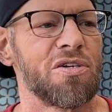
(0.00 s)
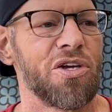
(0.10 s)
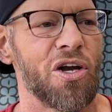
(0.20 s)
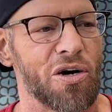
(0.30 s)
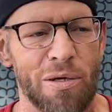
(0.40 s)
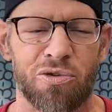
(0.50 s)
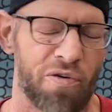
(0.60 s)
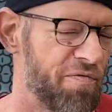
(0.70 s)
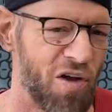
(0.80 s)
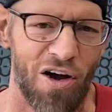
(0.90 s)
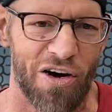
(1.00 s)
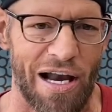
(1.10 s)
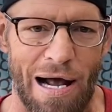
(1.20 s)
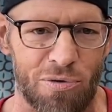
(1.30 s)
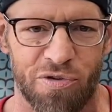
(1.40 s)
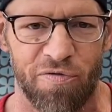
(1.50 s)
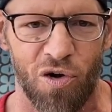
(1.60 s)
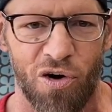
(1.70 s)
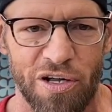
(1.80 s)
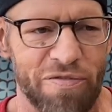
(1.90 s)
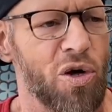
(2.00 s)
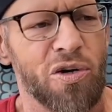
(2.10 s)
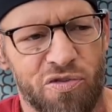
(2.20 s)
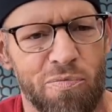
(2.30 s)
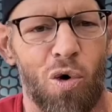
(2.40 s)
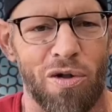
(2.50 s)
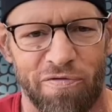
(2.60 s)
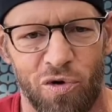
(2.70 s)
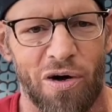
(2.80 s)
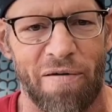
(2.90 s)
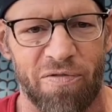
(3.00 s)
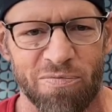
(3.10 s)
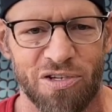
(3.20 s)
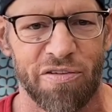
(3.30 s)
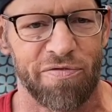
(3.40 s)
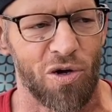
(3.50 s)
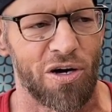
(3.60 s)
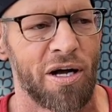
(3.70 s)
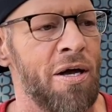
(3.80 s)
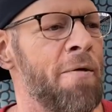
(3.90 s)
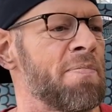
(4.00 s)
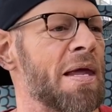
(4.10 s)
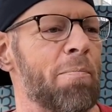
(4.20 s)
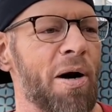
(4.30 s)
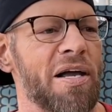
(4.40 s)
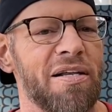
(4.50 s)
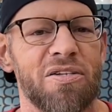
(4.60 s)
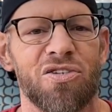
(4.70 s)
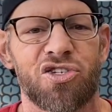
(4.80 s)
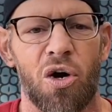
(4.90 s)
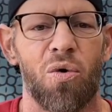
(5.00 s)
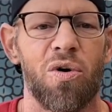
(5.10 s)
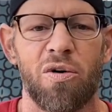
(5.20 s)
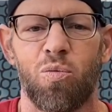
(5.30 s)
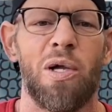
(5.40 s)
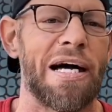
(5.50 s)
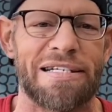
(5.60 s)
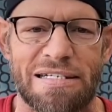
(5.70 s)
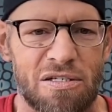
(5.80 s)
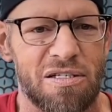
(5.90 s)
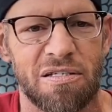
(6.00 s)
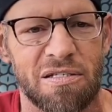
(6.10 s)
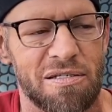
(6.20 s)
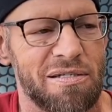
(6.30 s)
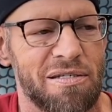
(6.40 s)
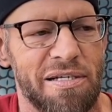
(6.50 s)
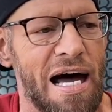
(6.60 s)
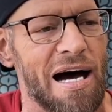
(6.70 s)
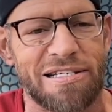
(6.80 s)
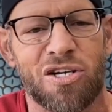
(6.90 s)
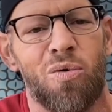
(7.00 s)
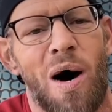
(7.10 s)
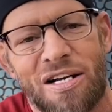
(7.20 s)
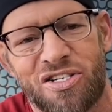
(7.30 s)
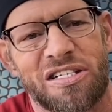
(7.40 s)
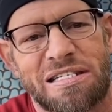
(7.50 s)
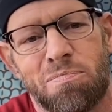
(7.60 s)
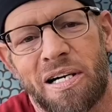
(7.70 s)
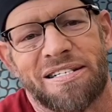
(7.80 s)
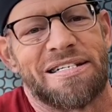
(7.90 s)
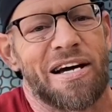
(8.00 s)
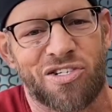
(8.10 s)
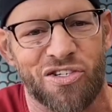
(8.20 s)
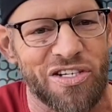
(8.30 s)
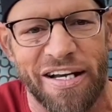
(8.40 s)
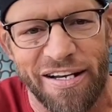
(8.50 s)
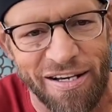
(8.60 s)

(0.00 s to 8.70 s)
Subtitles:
You know, he was from Florida and I was from Florida, even though he's from Northern Florida, I'm from Southern Florida. But so, will I, yeah, I still watch this because Dexter's in it.